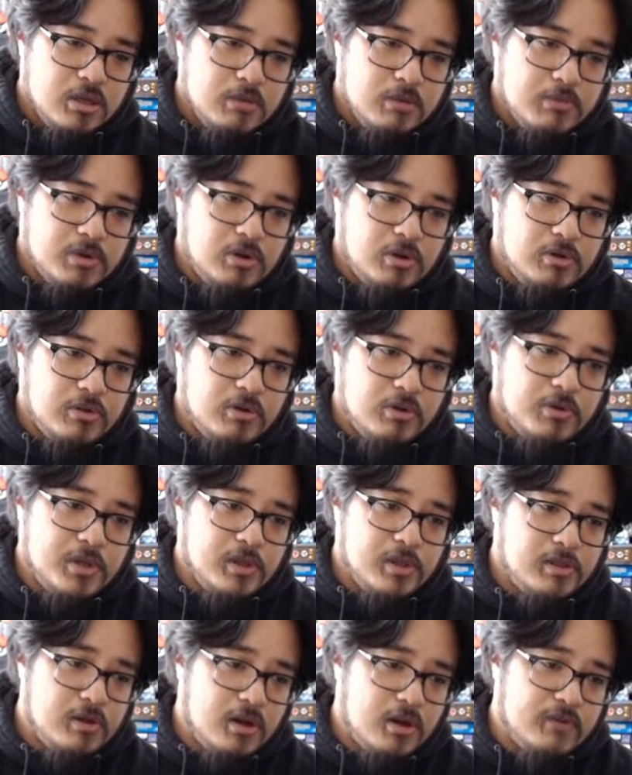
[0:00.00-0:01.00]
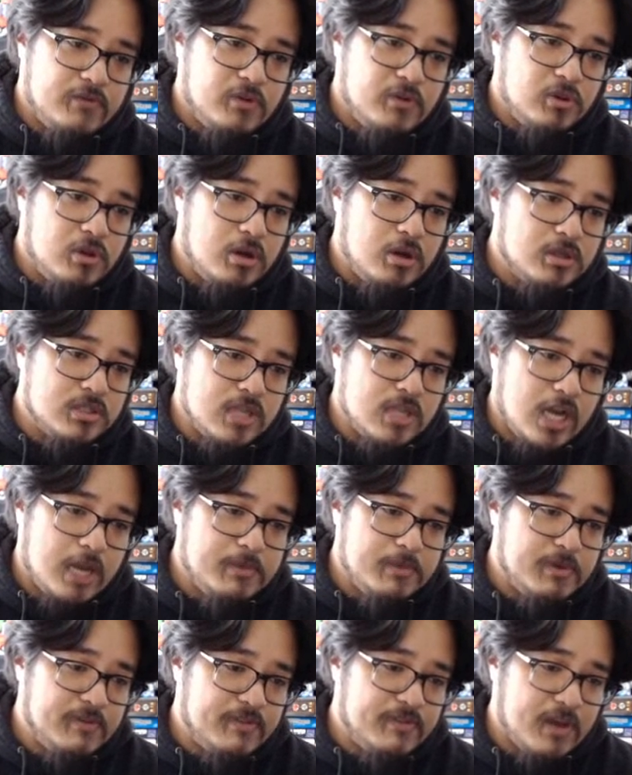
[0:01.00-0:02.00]
But although he thought for a long
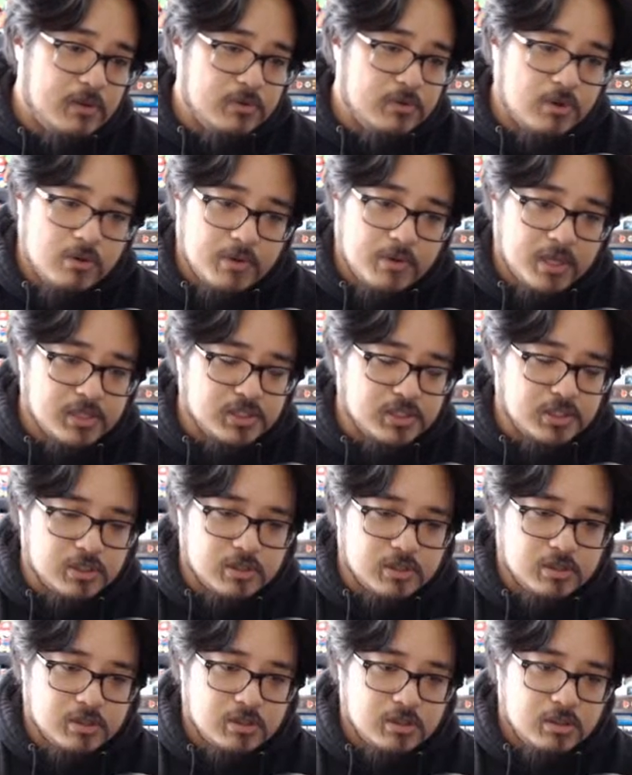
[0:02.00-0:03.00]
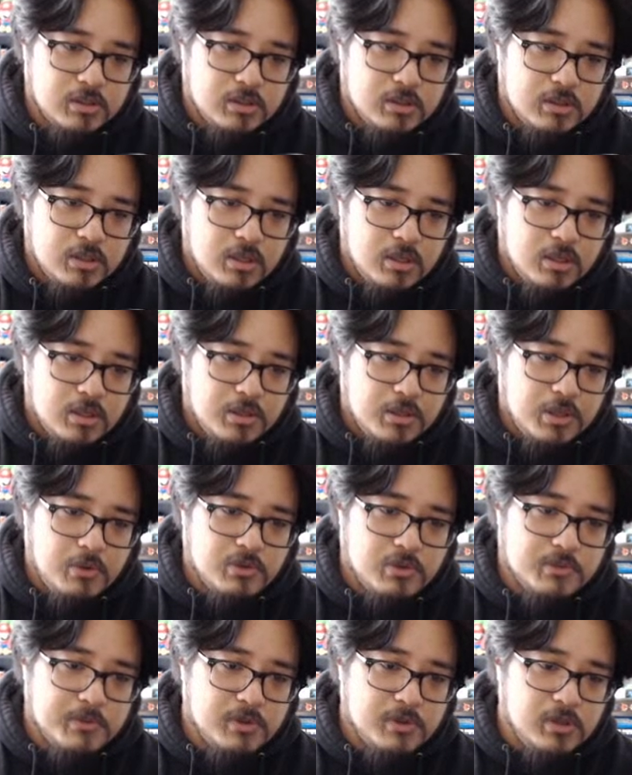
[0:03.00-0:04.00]
time, he found no answer. He
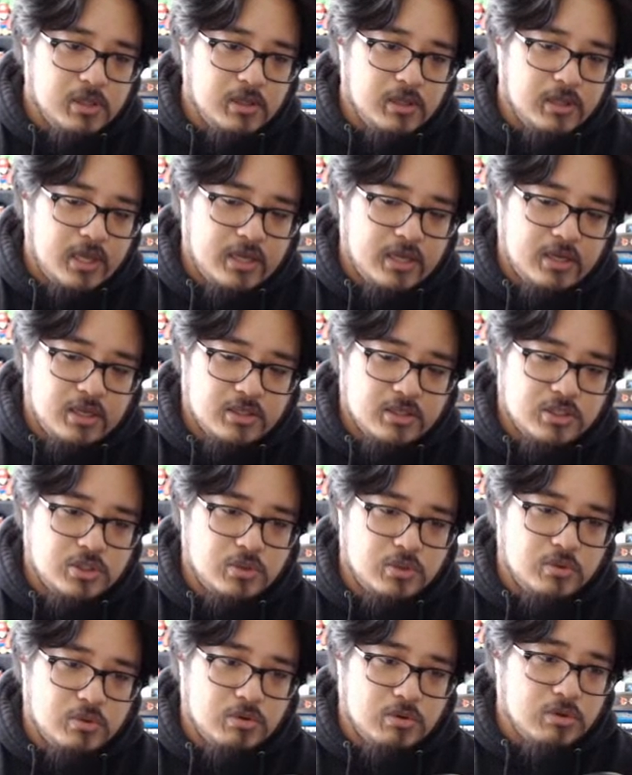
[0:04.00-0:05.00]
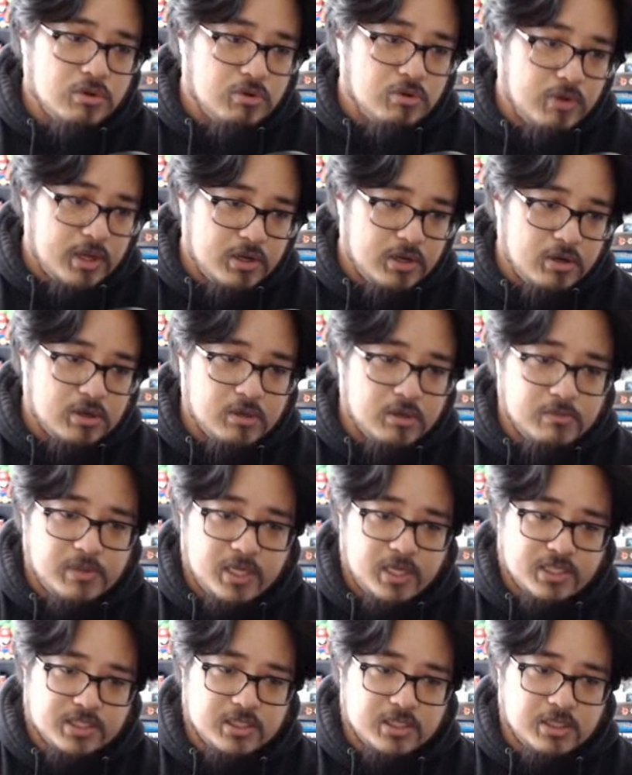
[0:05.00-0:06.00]
was merely led into greater
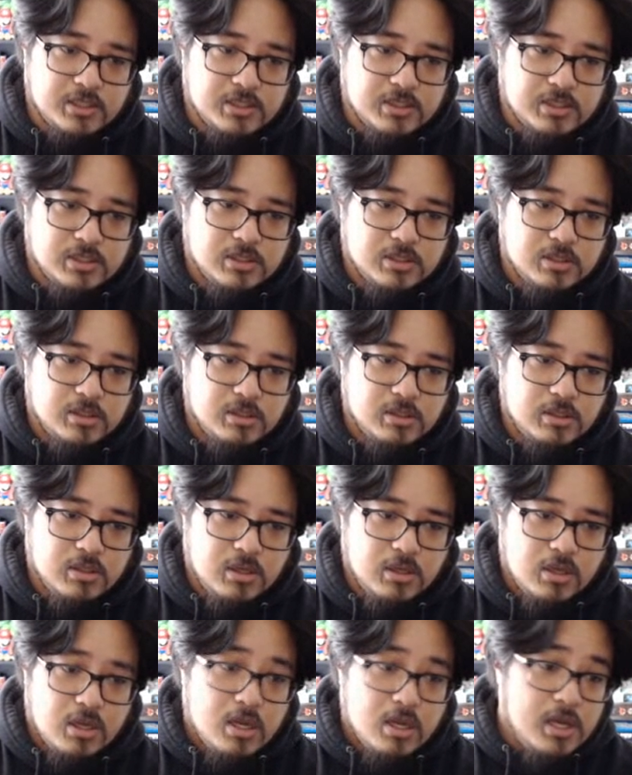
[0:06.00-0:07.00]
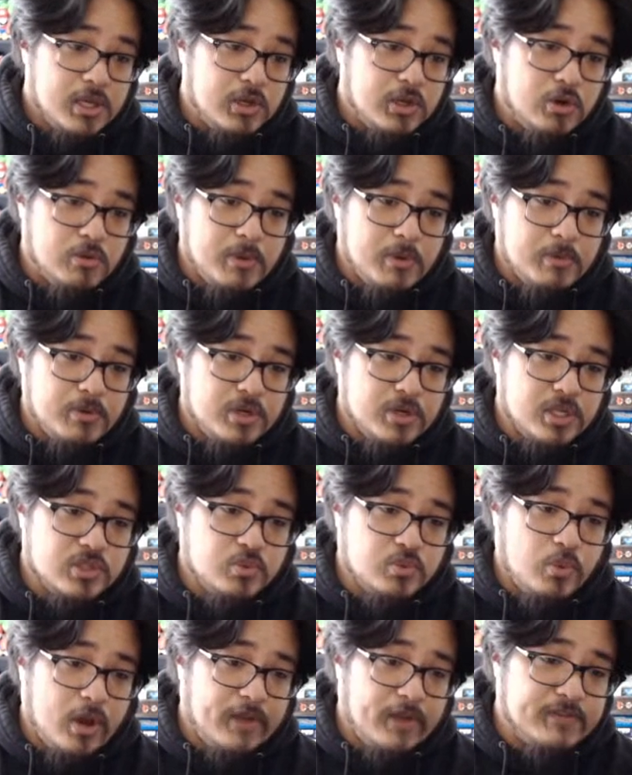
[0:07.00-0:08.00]
complexities. He remembered
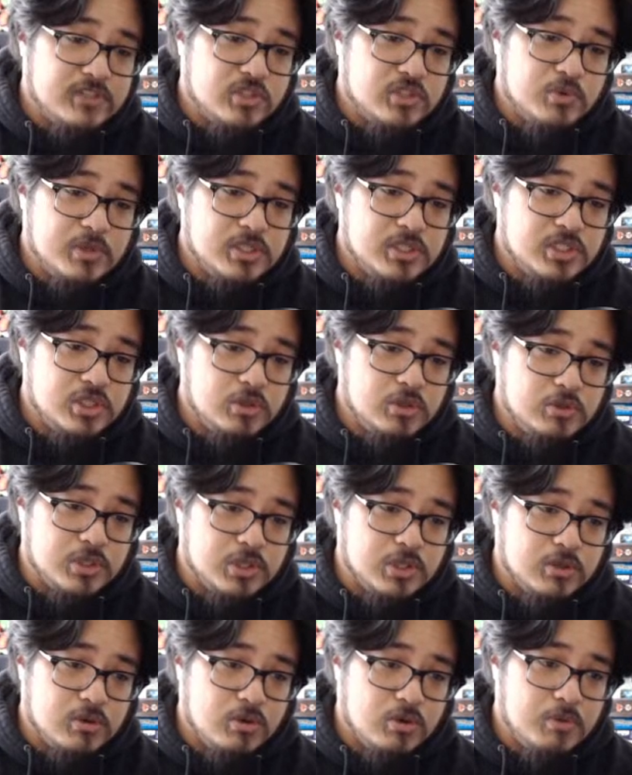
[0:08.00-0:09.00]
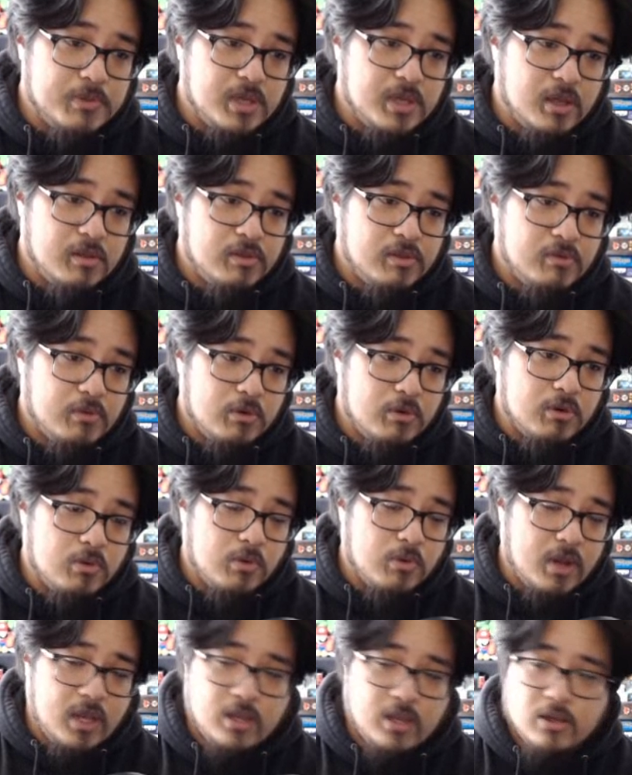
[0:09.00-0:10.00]
his wife's twin children, whom he had thrown
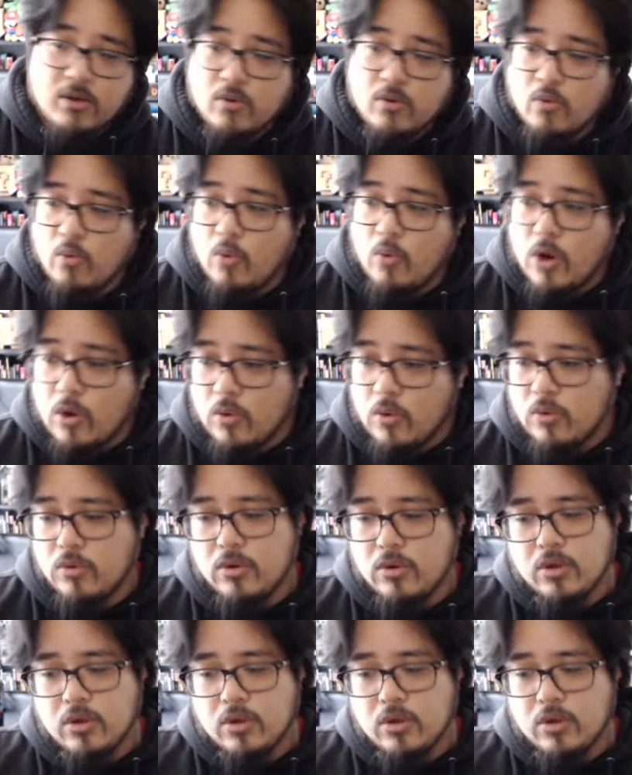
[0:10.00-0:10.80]
away. Whoa.